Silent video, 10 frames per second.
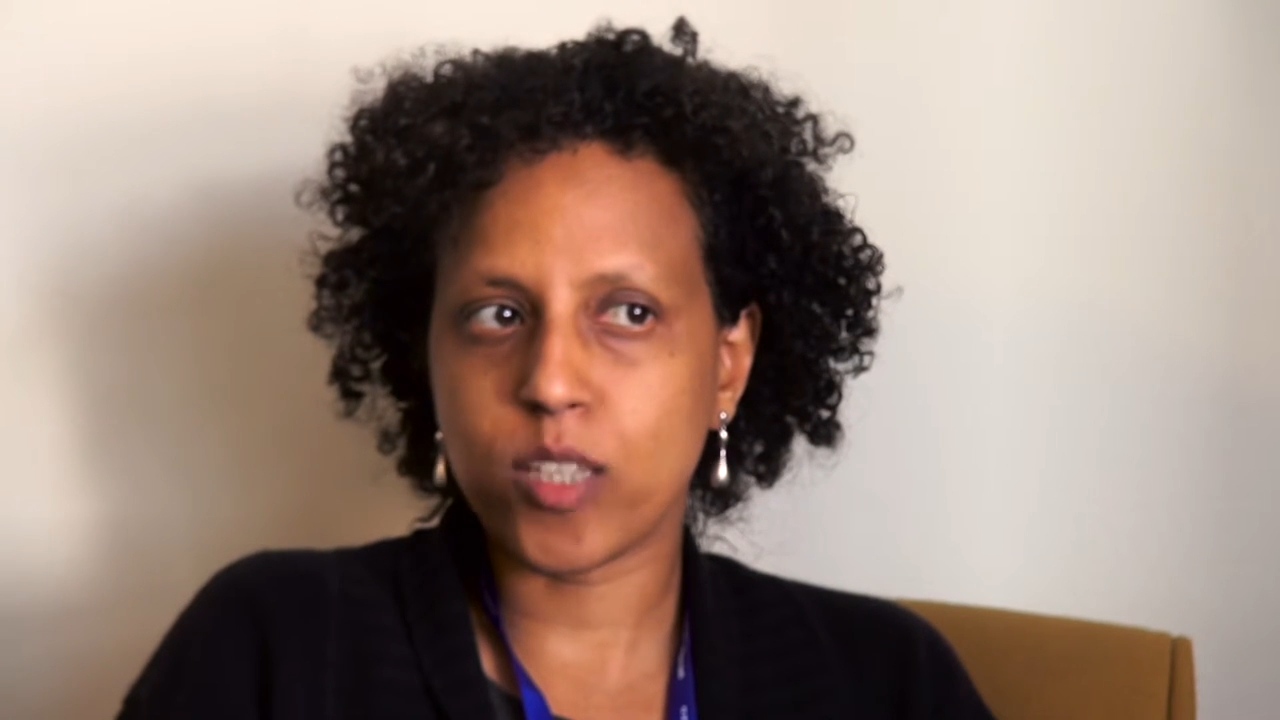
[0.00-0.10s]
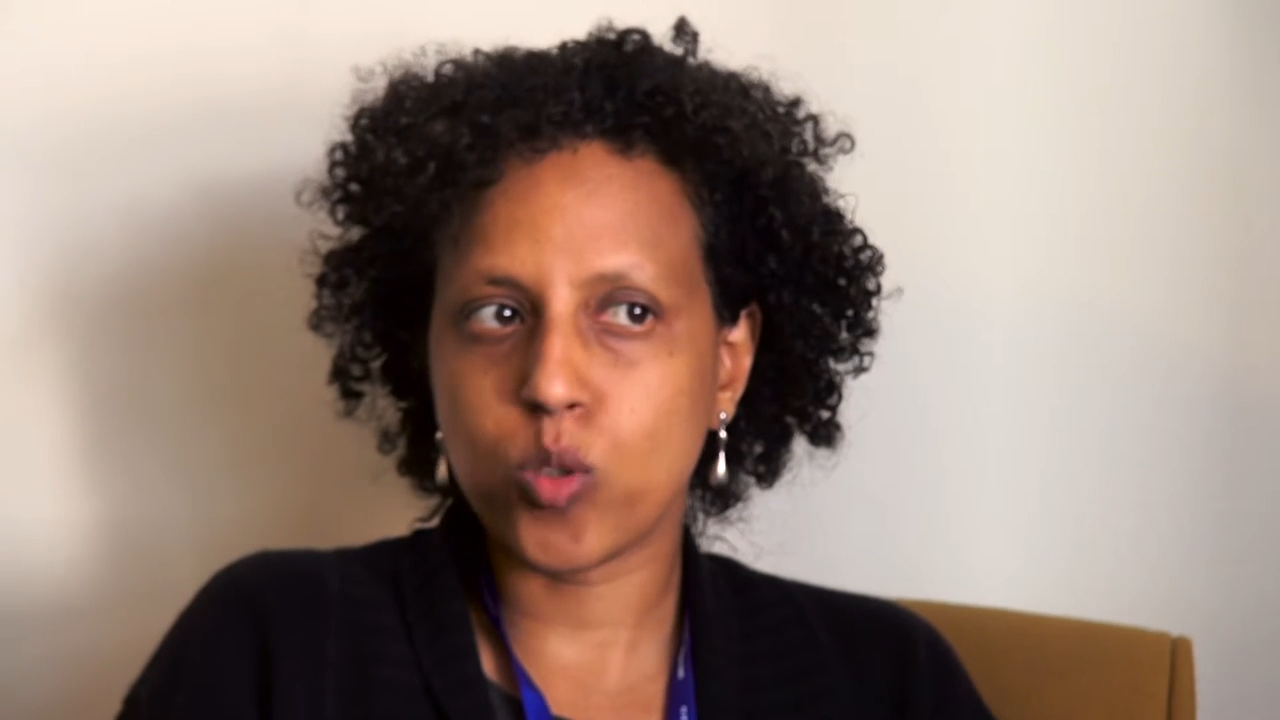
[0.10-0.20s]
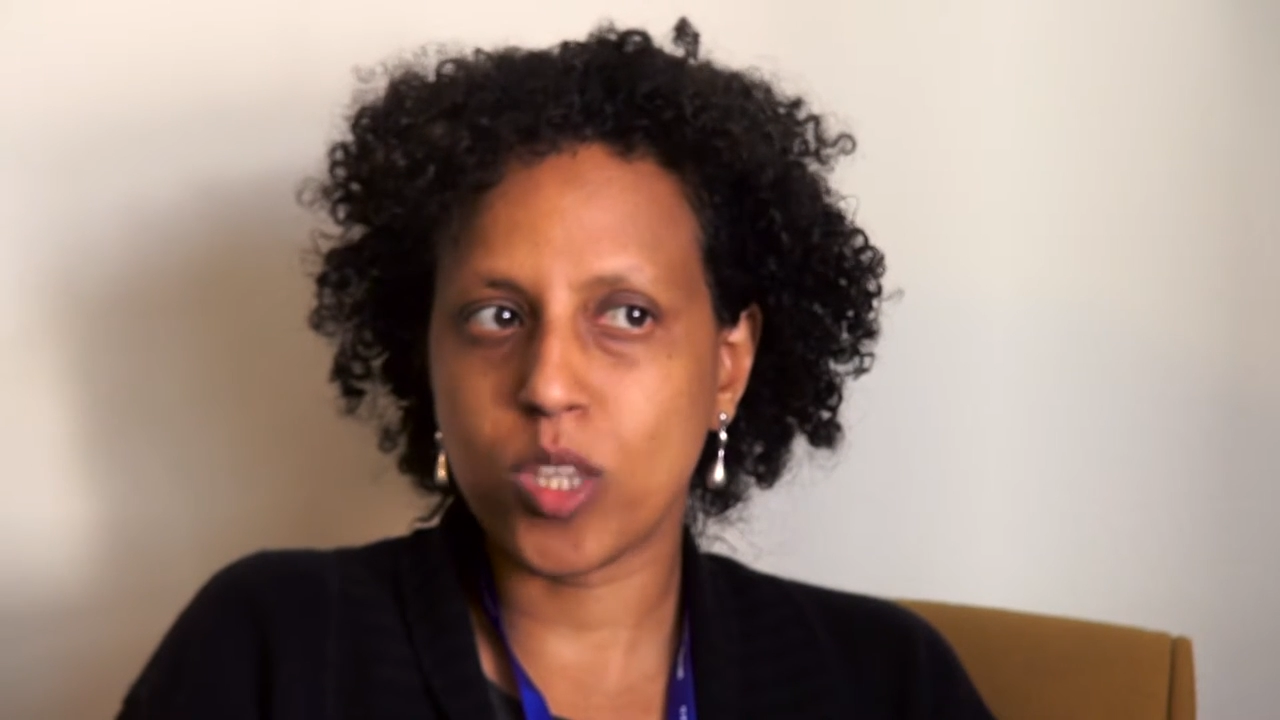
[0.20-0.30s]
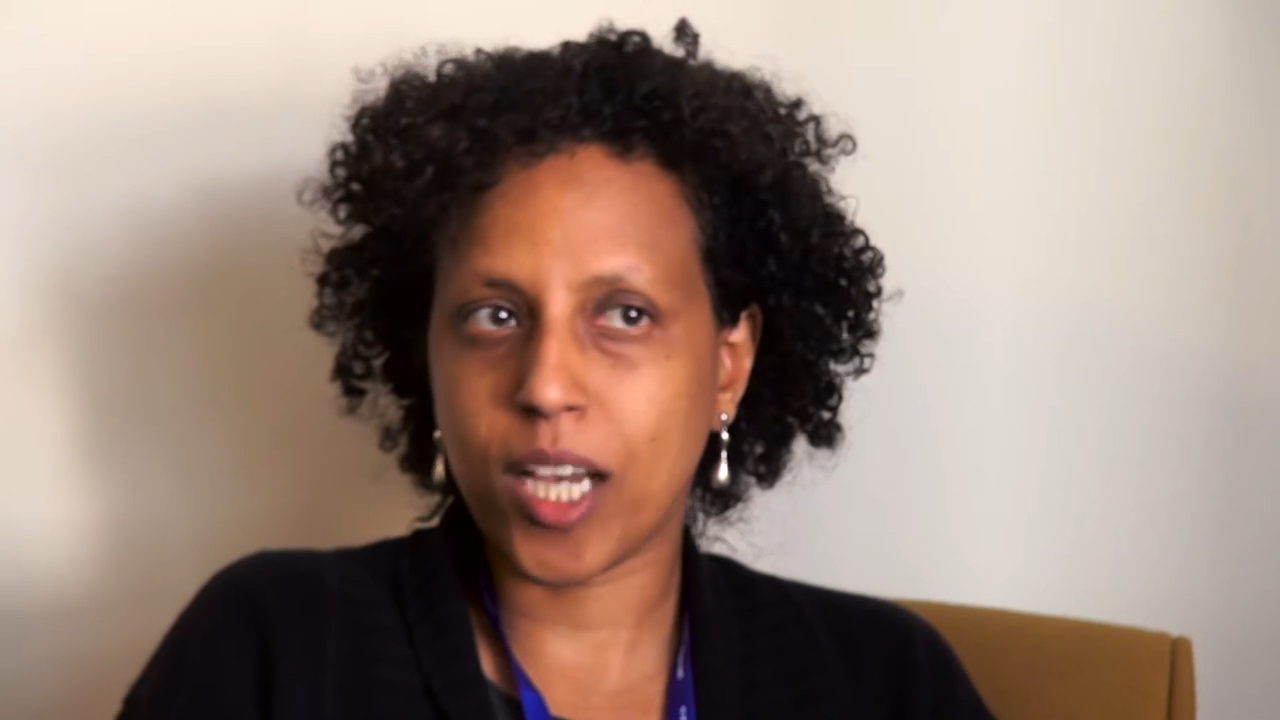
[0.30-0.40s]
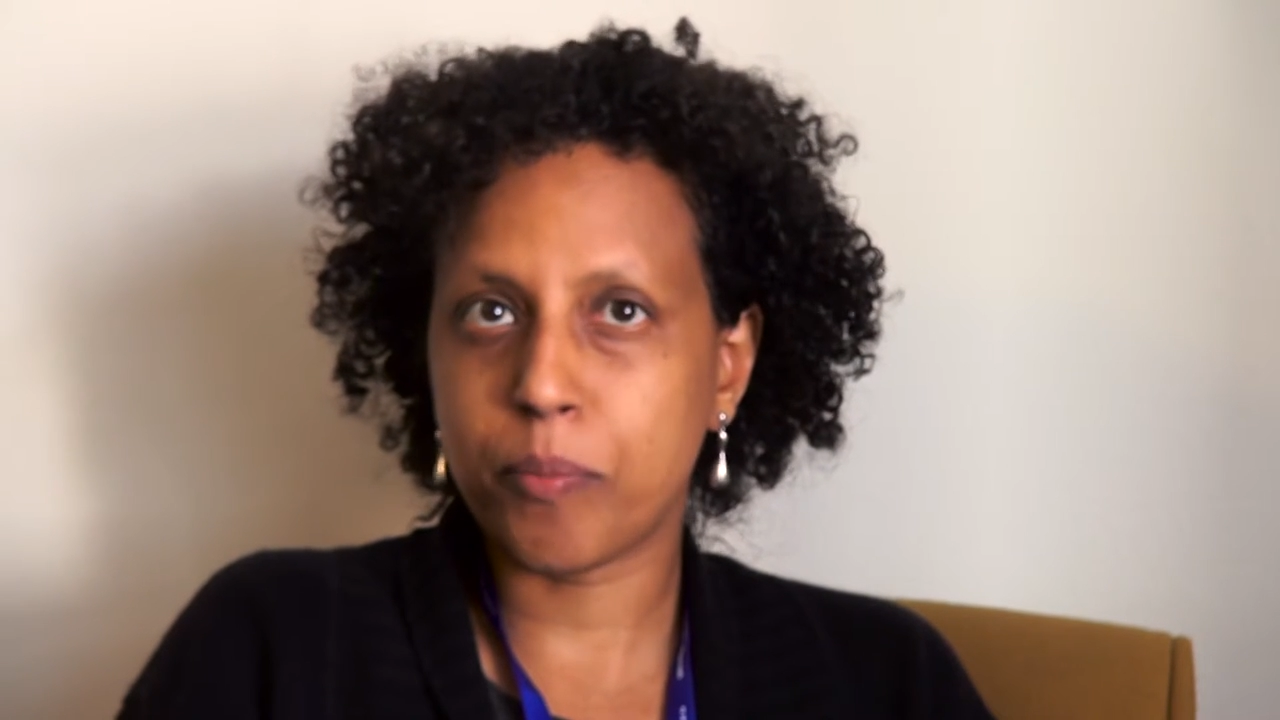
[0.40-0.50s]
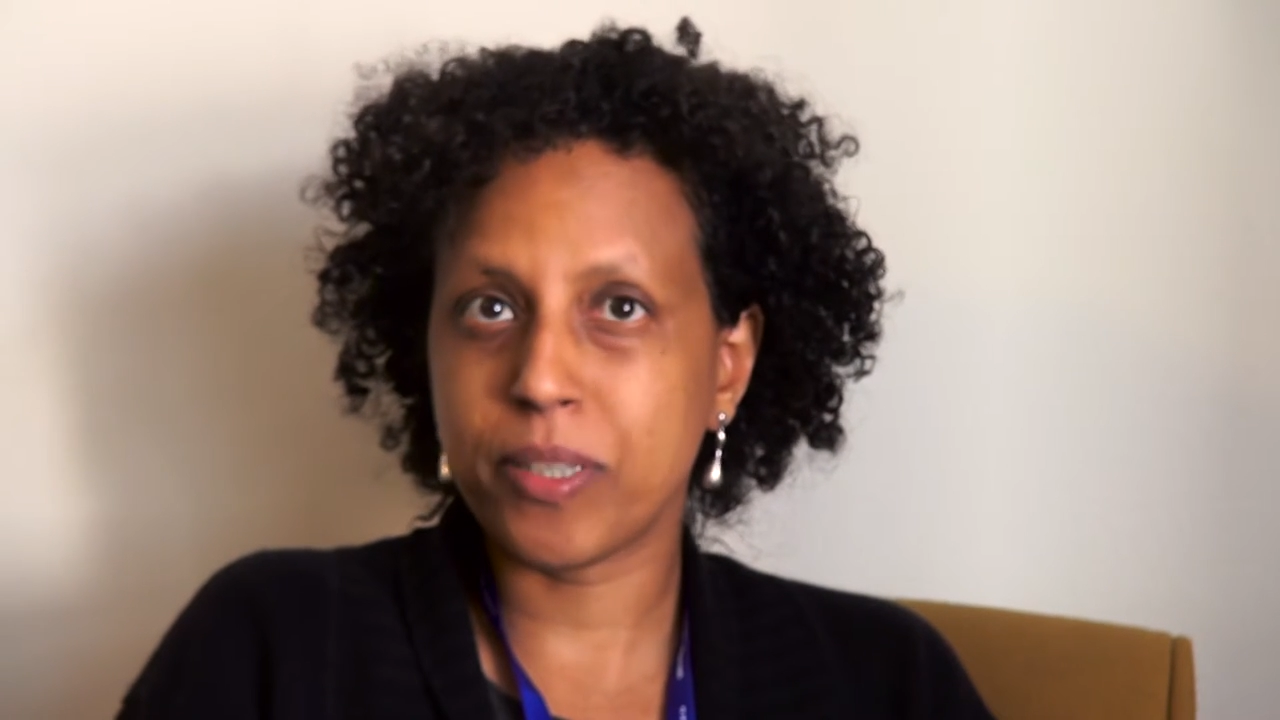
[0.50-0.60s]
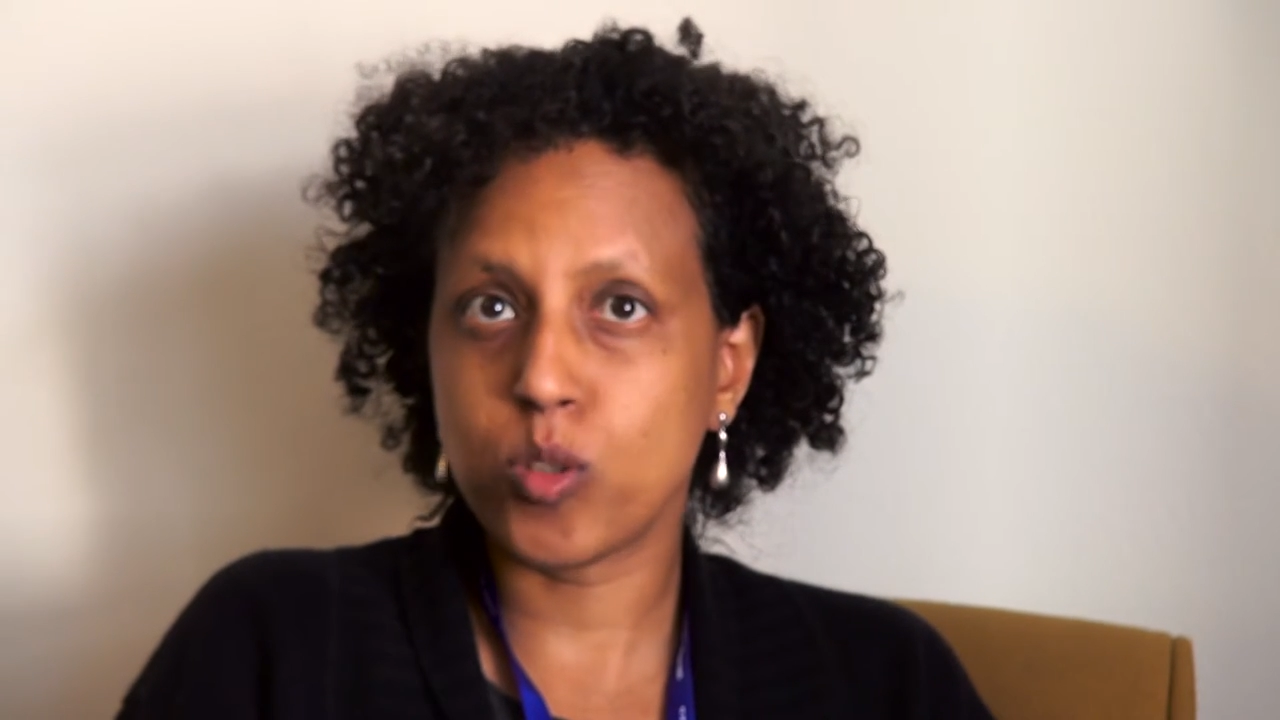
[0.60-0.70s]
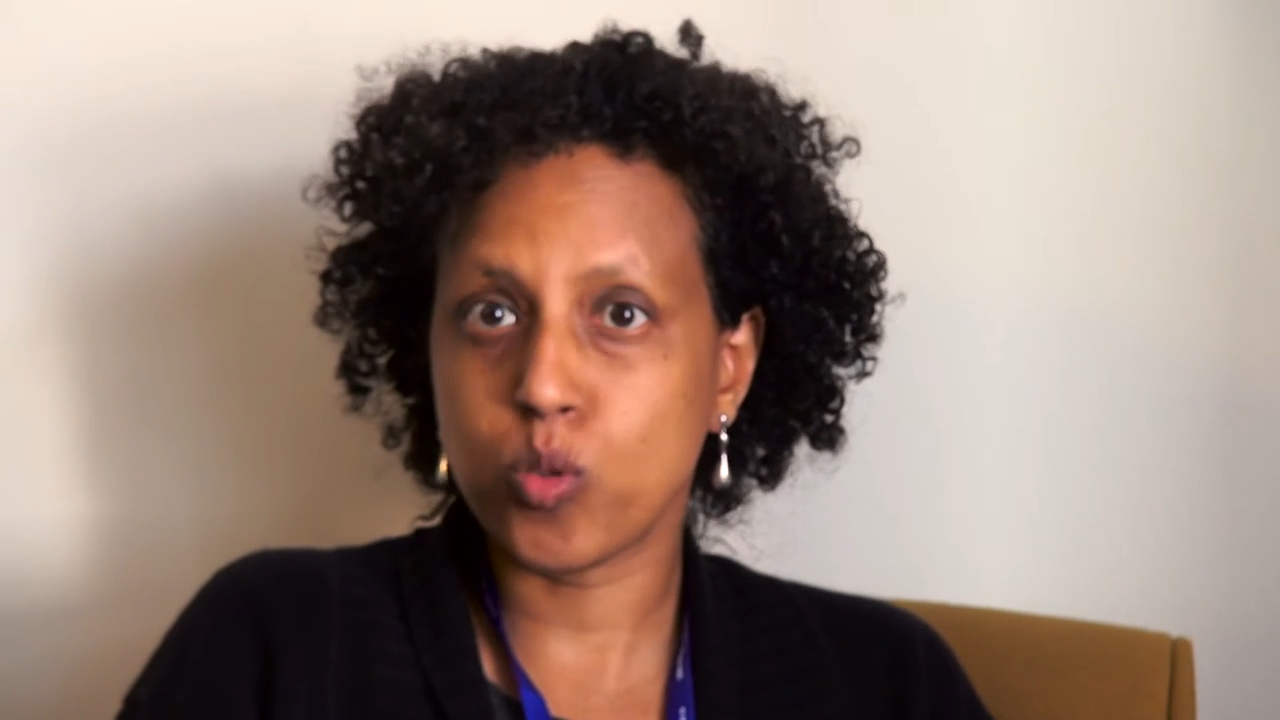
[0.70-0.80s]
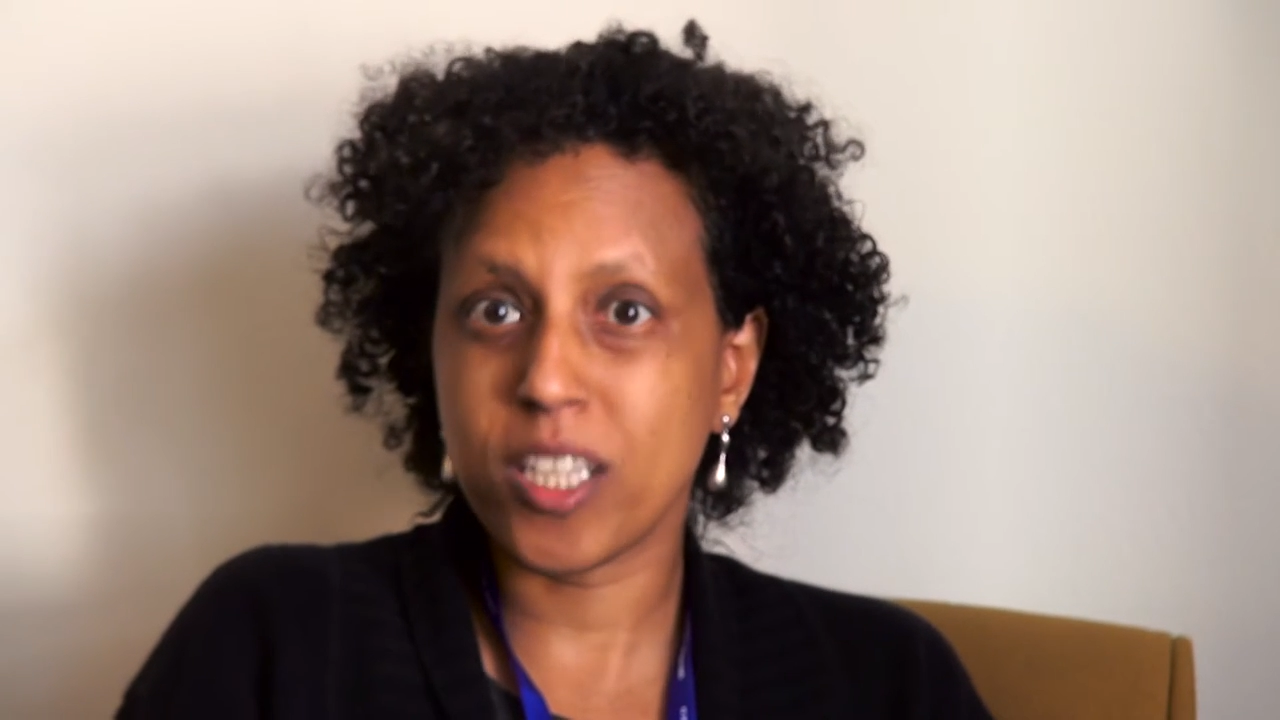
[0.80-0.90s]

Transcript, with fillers: there to tap